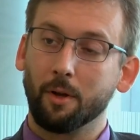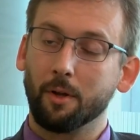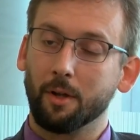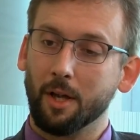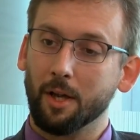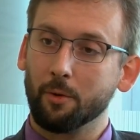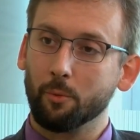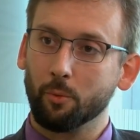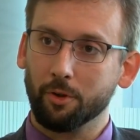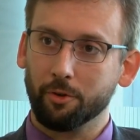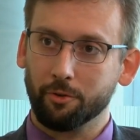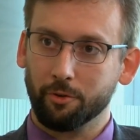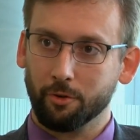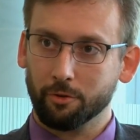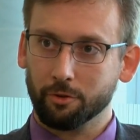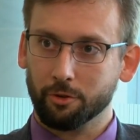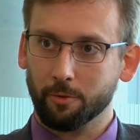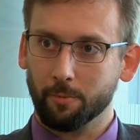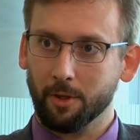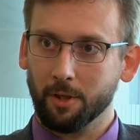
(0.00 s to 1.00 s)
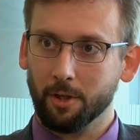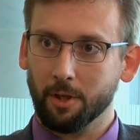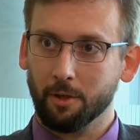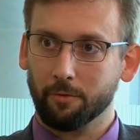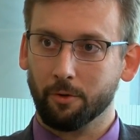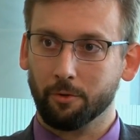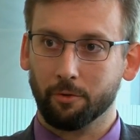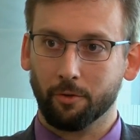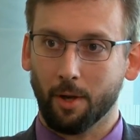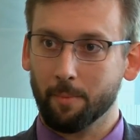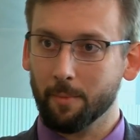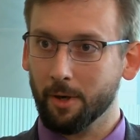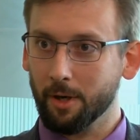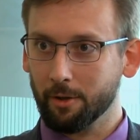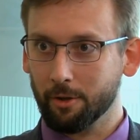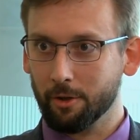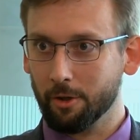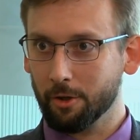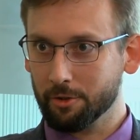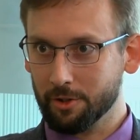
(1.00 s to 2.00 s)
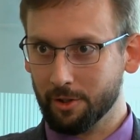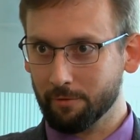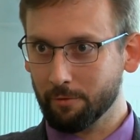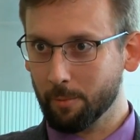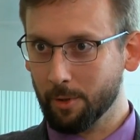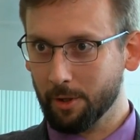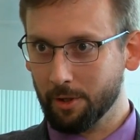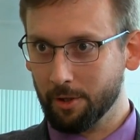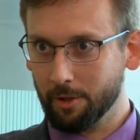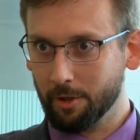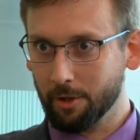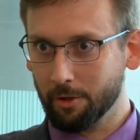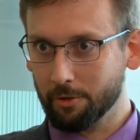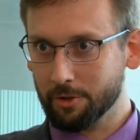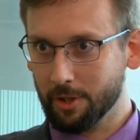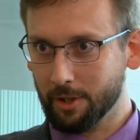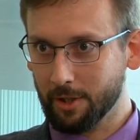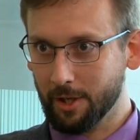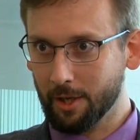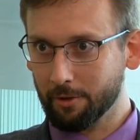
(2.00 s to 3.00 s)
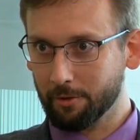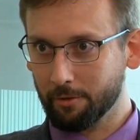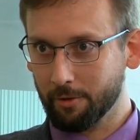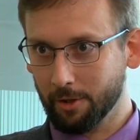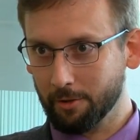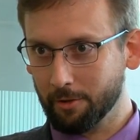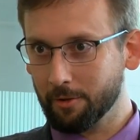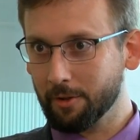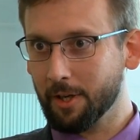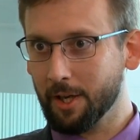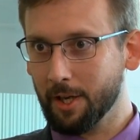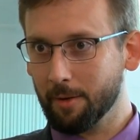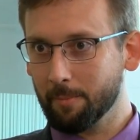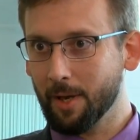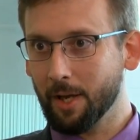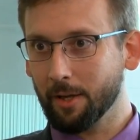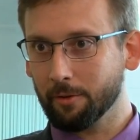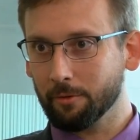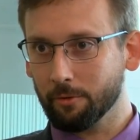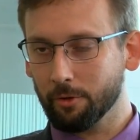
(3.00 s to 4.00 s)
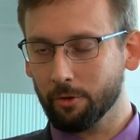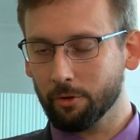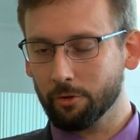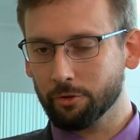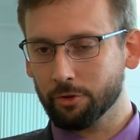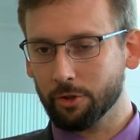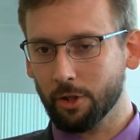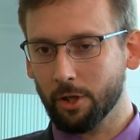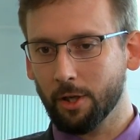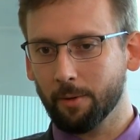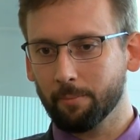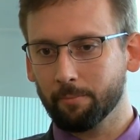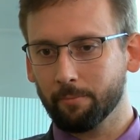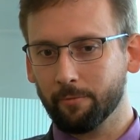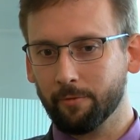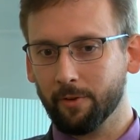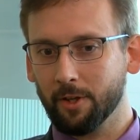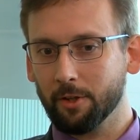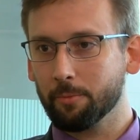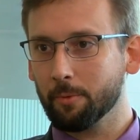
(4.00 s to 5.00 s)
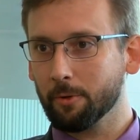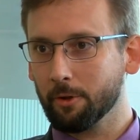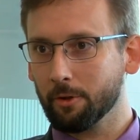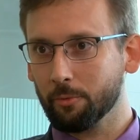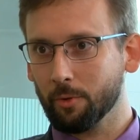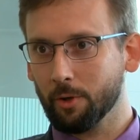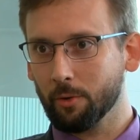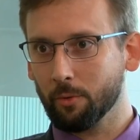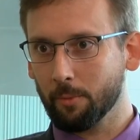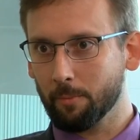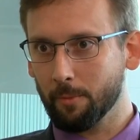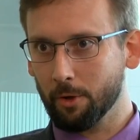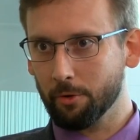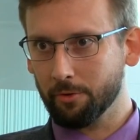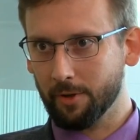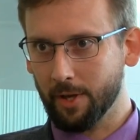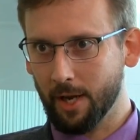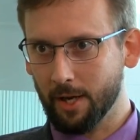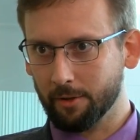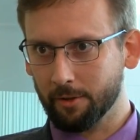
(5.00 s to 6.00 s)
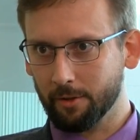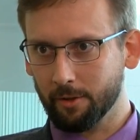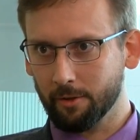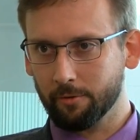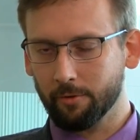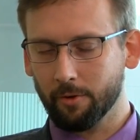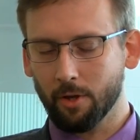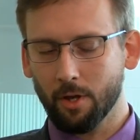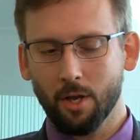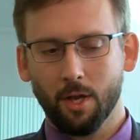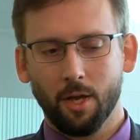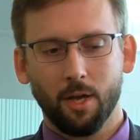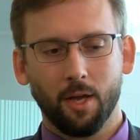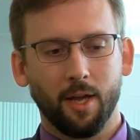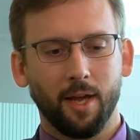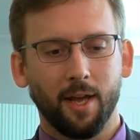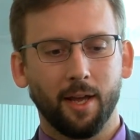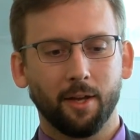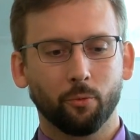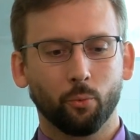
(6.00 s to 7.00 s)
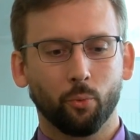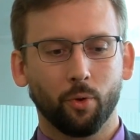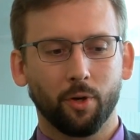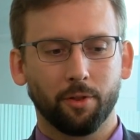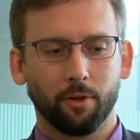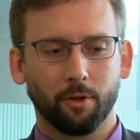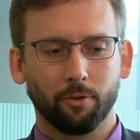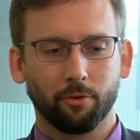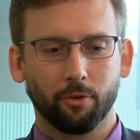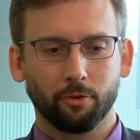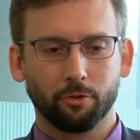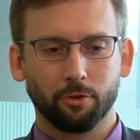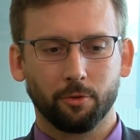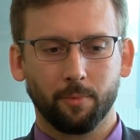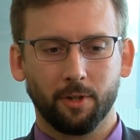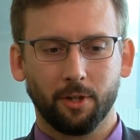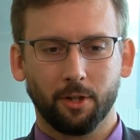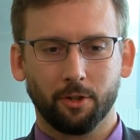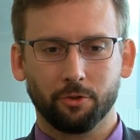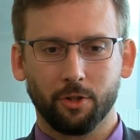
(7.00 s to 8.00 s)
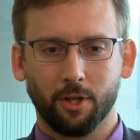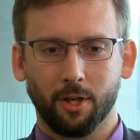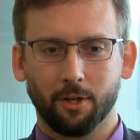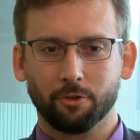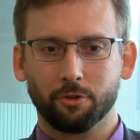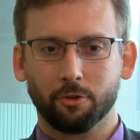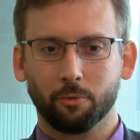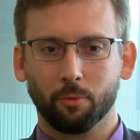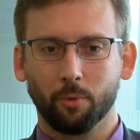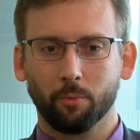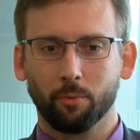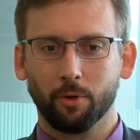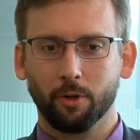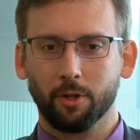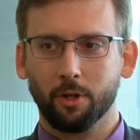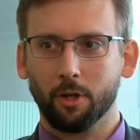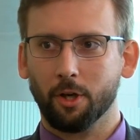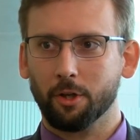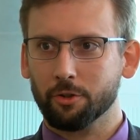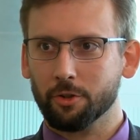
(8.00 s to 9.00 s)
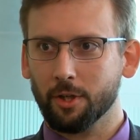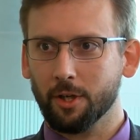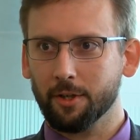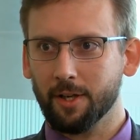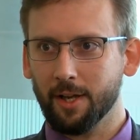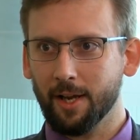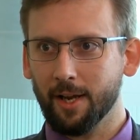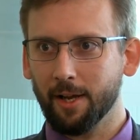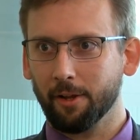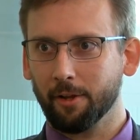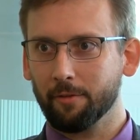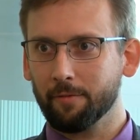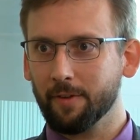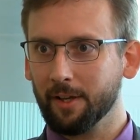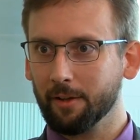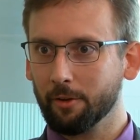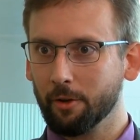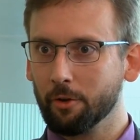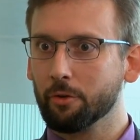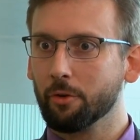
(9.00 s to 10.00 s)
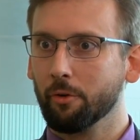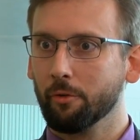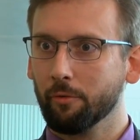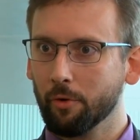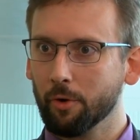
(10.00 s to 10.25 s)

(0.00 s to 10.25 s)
Right. And with social media, first, I mean, I encourage everybody to go check out Cradle to K Baton Rouge. Um, okay. Facebook is where we're most active. All right. And with our social media strategy, we really are trying to elevate local